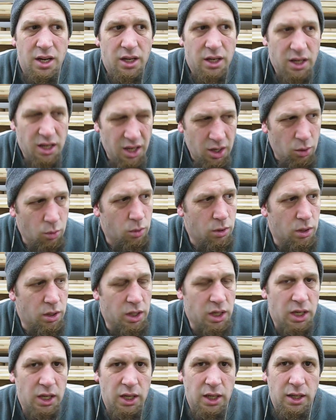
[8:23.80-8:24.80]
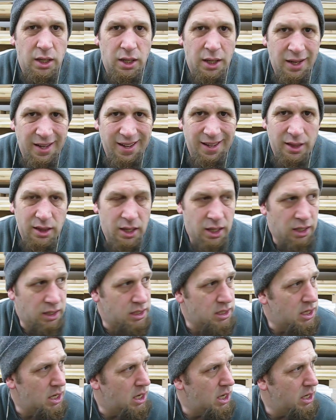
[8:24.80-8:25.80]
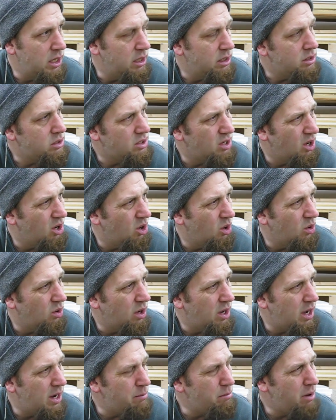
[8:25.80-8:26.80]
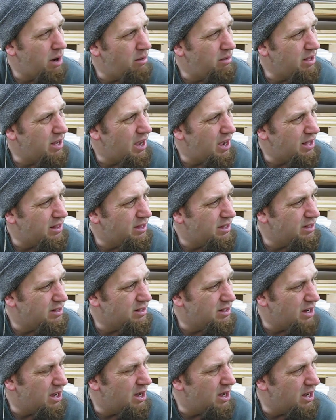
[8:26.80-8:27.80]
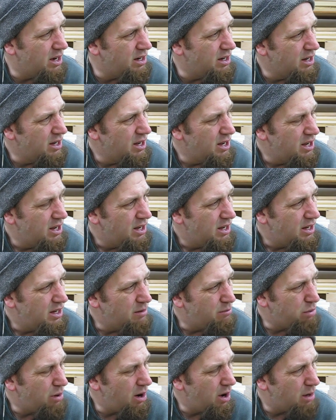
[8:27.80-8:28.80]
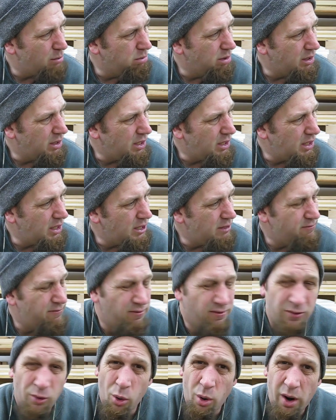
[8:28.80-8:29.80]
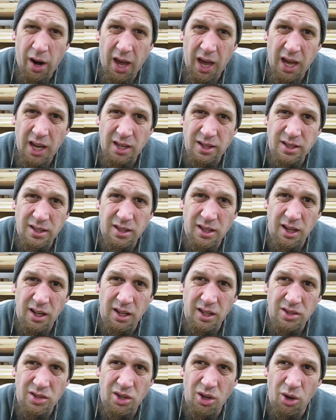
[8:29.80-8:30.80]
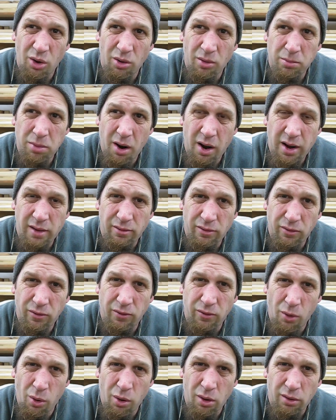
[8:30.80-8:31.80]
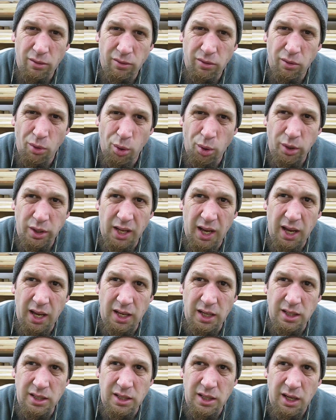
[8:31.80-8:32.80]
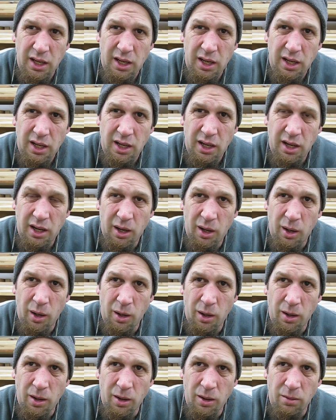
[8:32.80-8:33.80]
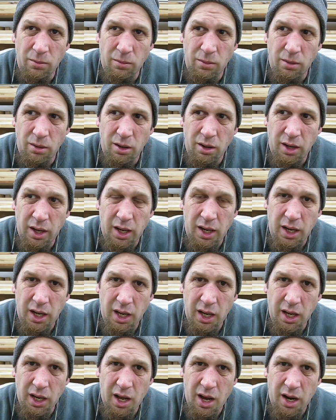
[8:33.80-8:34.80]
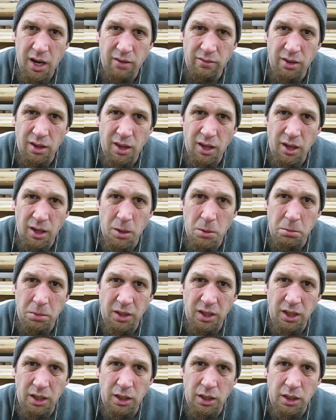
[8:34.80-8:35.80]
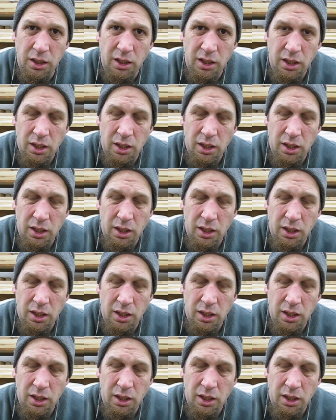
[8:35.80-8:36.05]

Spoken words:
get working, and get things done. So I probably got this done in probably 4 days, so probably 4 full days, and I got everything completed.